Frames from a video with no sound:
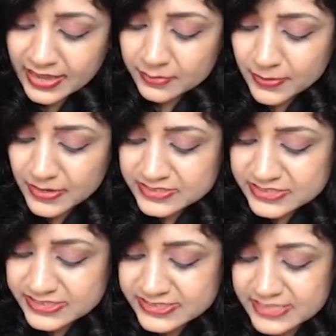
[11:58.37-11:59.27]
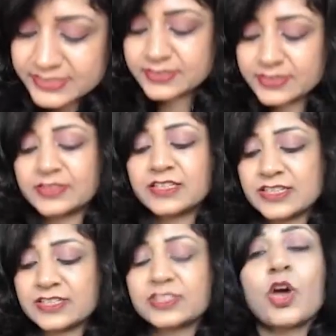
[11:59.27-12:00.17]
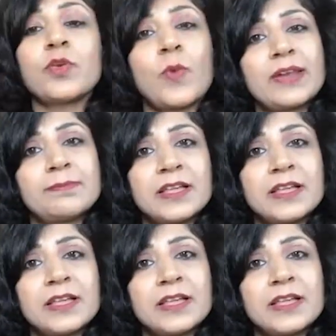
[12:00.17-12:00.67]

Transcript: and plus disease. This is your 1